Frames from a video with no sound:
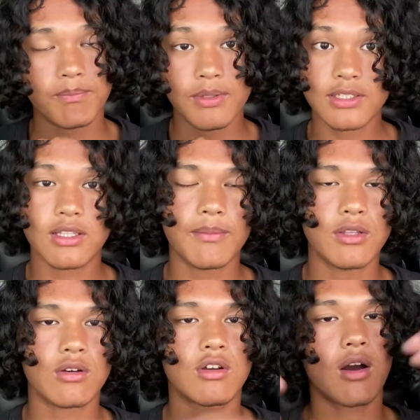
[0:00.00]
please let me
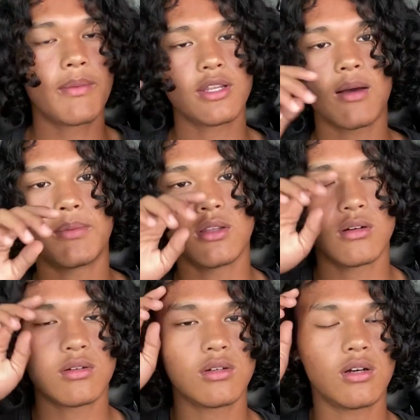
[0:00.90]
know, comment down
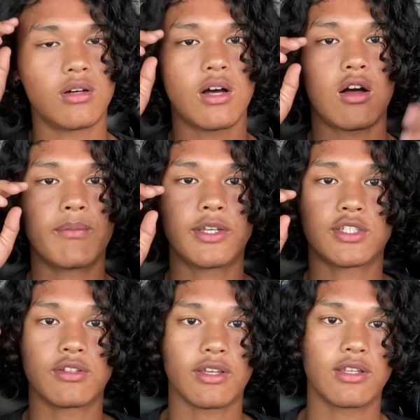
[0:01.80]
below. I'll make
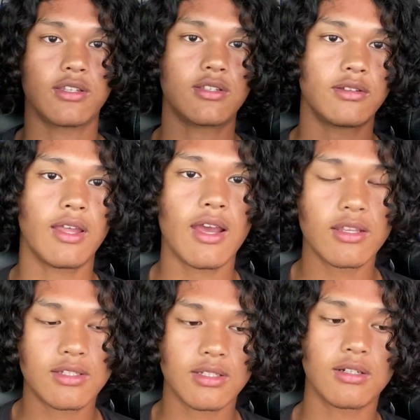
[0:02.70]
sure to get to
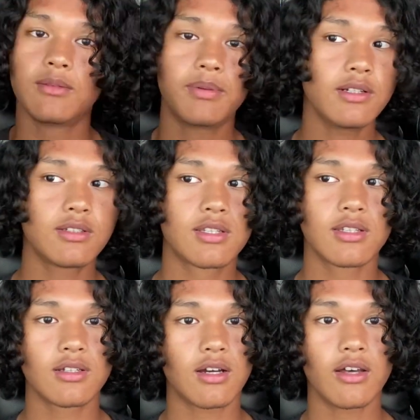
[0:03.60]
that.
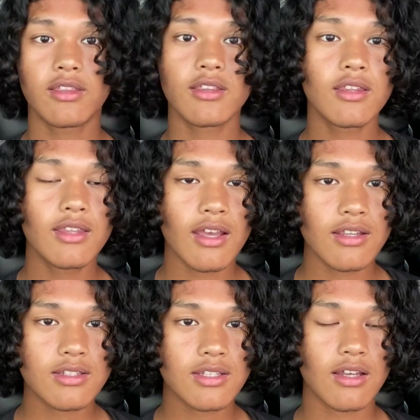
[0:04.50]
But other than
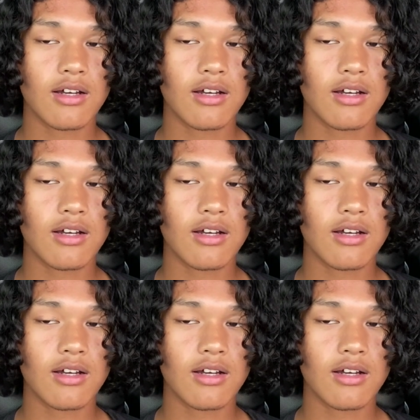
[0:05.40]
that,